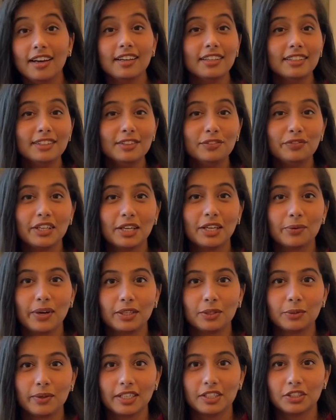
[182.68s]
Another
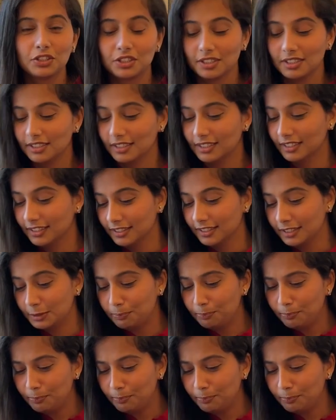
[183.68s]
frequent question is